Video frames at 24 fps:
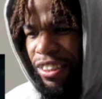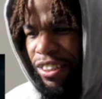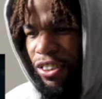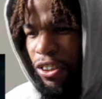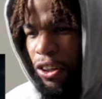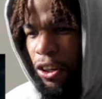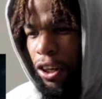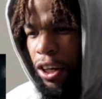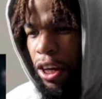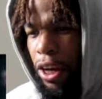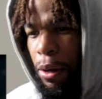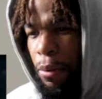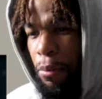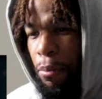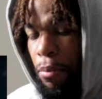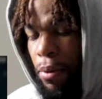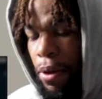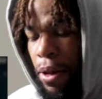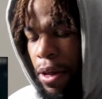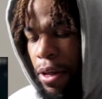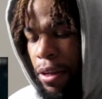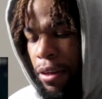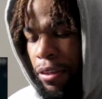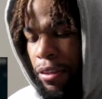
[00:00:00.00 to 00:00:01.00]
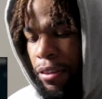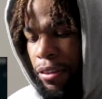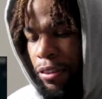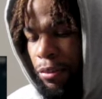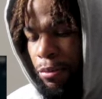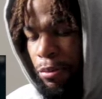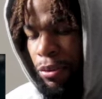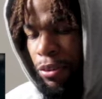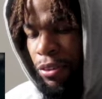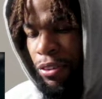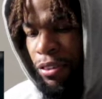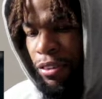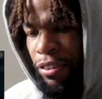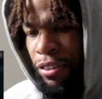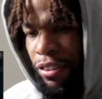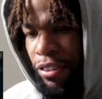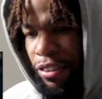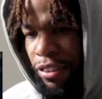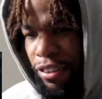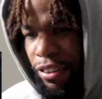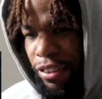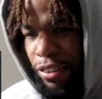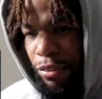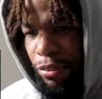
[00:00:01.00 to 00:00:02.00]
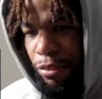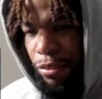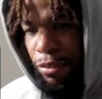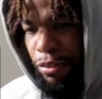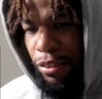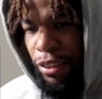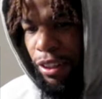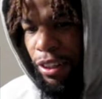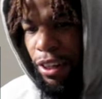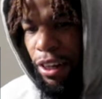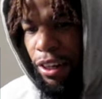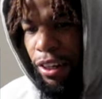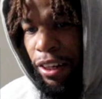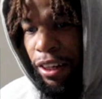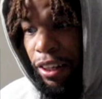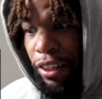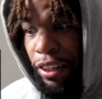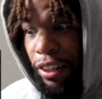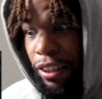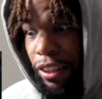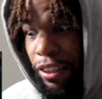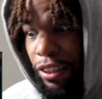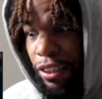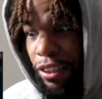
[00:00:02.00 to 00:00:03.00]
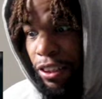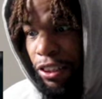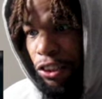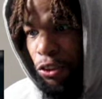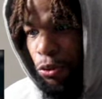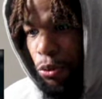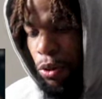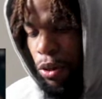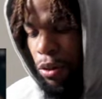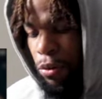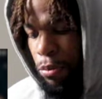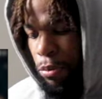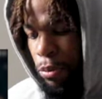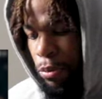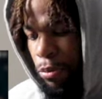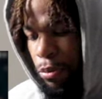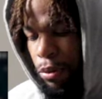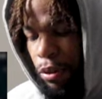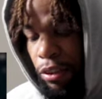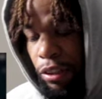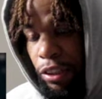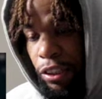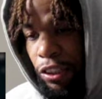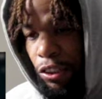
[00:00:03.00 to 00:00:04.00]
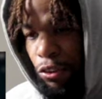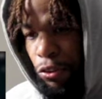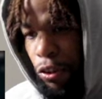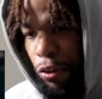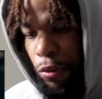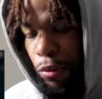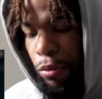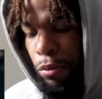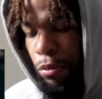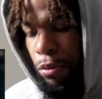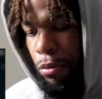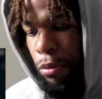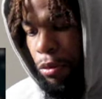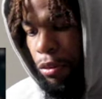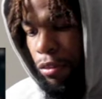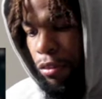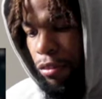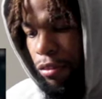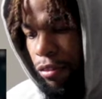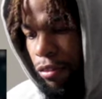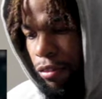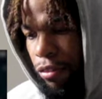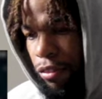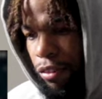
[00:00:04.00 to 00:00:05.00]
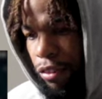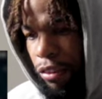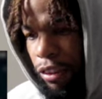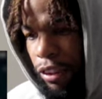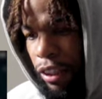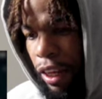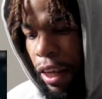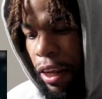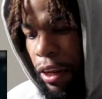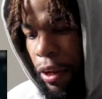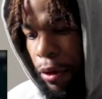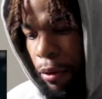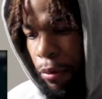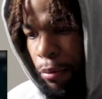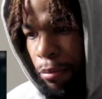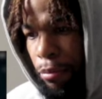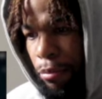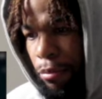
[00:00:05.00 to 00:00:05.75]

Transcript: Y'all got mad niggas, bro. They got like at least 12 people, bro. Damn.